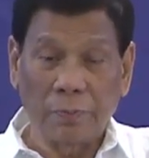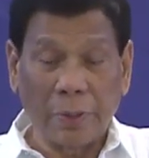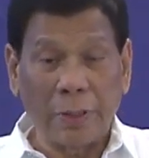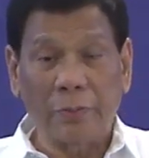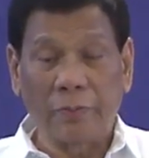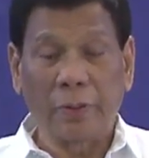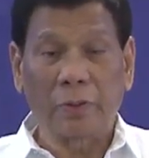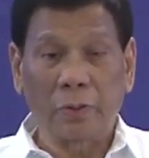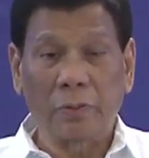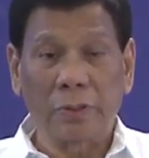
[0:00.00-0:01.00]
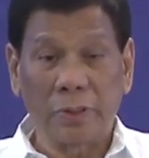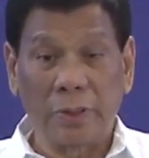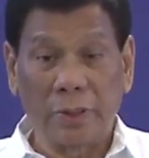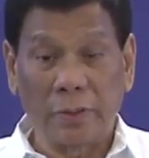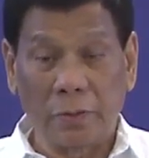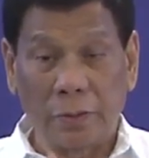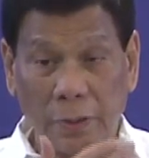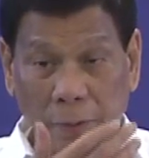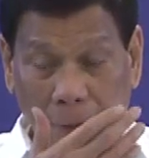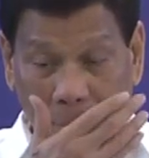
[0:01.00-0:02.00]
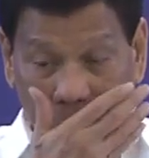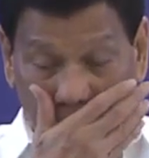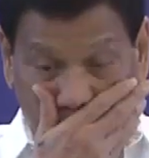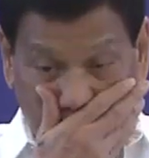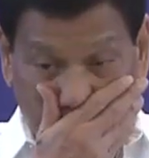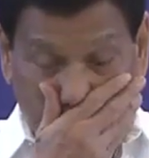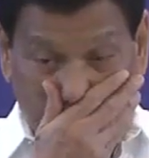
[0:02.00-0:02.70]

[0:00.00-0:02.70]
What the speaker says: Part of it was ceded to the United States.